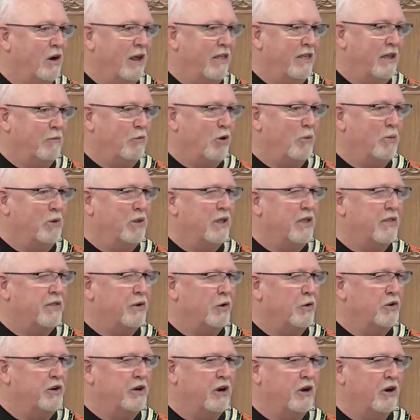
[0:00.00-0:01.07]
I think probably in the
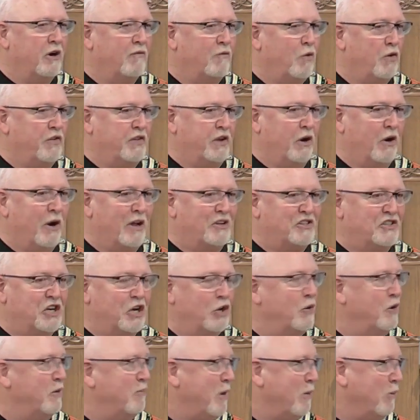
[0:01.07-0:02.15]
third year or fourth year I was here,
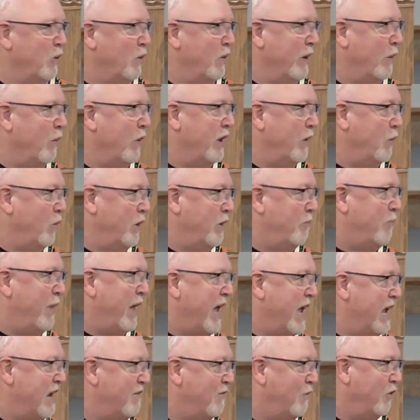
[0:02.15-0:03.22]
remember we went and we
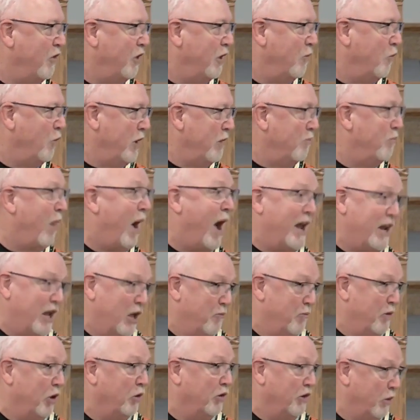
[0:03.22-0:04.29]
paid we bought a
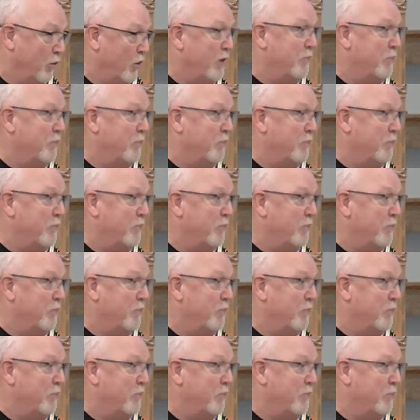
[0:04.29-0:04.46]
building.